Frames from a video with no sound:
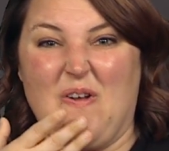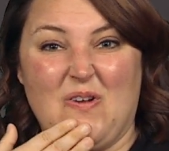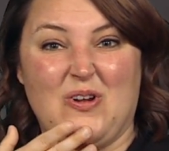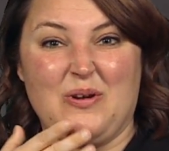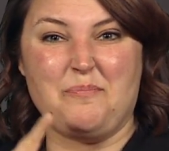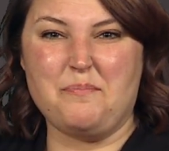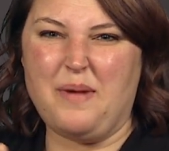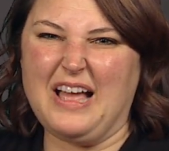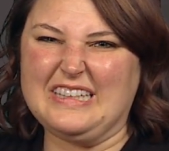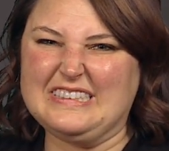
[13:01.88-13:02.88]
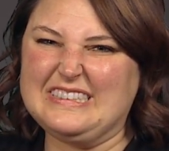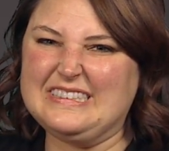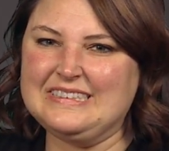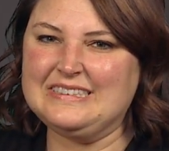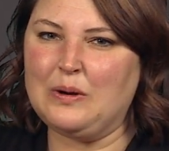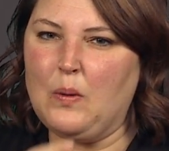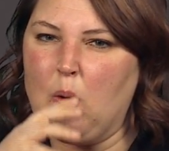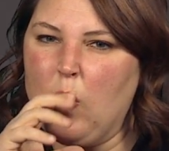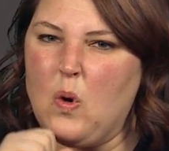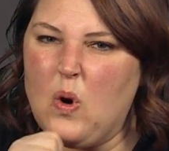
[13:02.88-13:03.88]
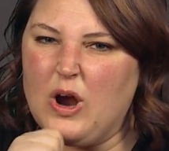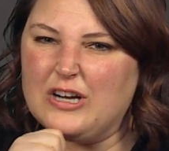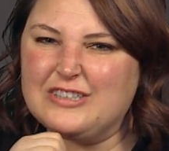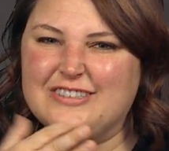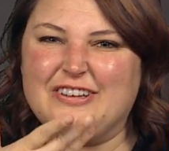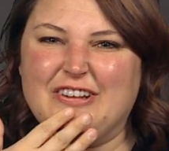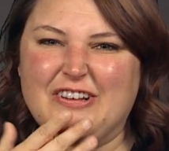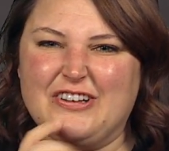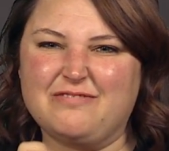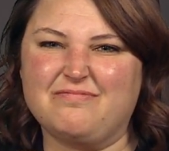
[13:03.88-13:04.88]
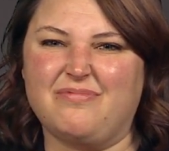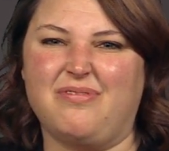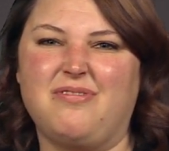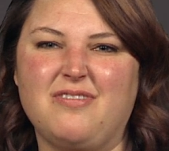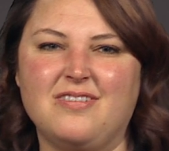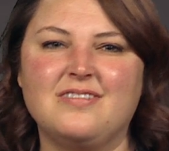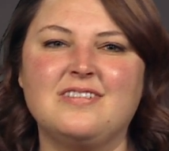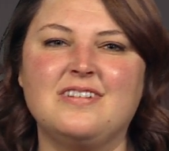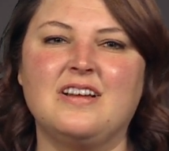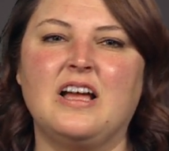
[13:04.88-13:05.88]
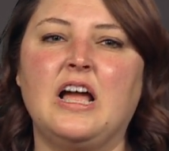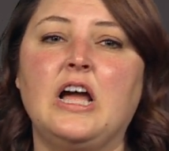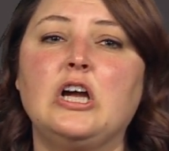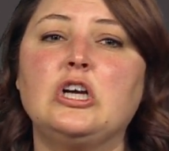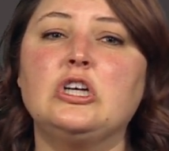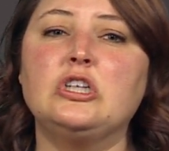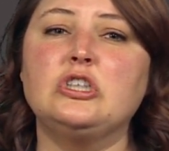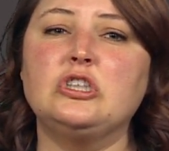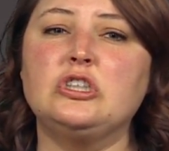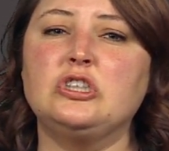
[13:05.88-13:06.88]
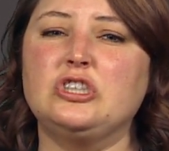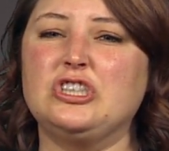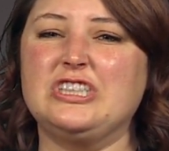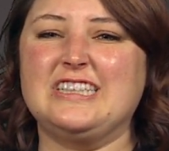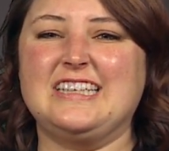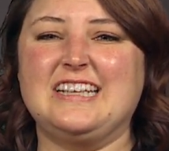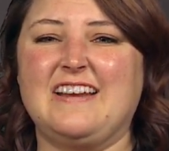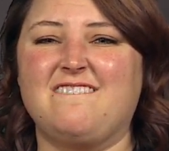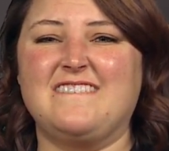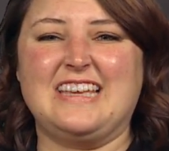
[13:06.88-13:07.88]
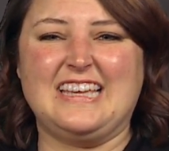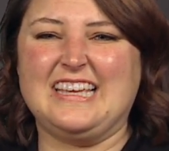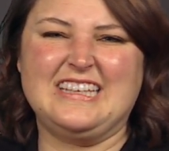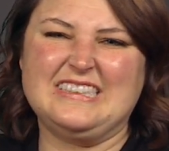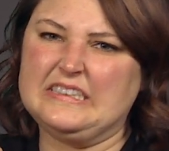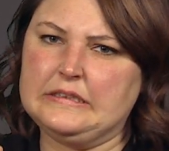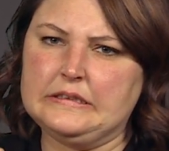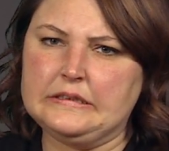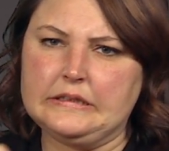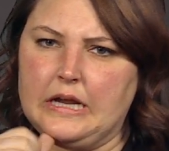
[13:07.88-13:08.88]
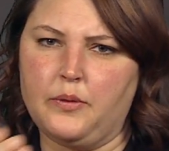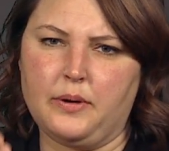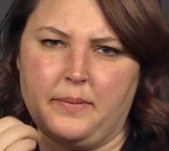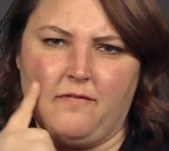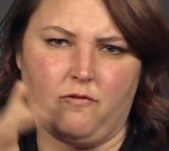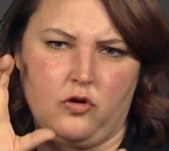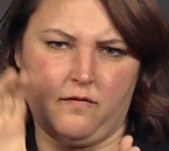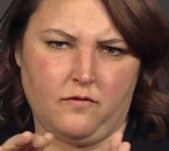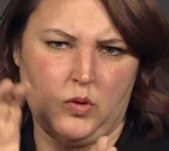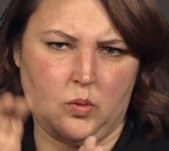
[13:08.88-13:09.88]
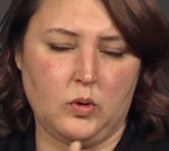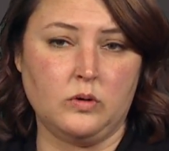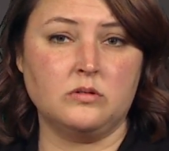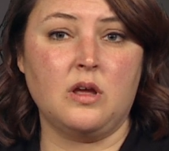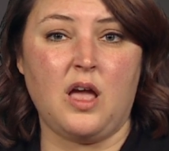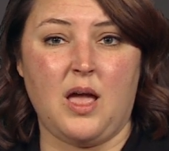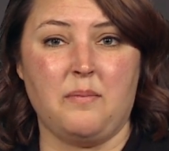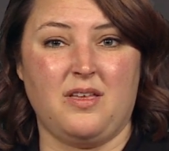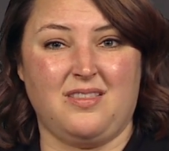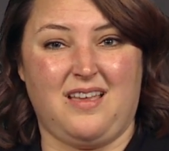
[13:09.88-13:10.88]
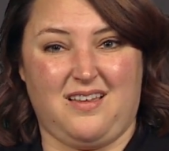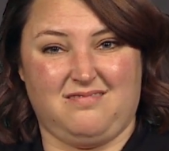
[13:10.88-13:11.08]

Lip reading: Sheet feed scanners I would not recommend for photos. When they pull a document through the scanner,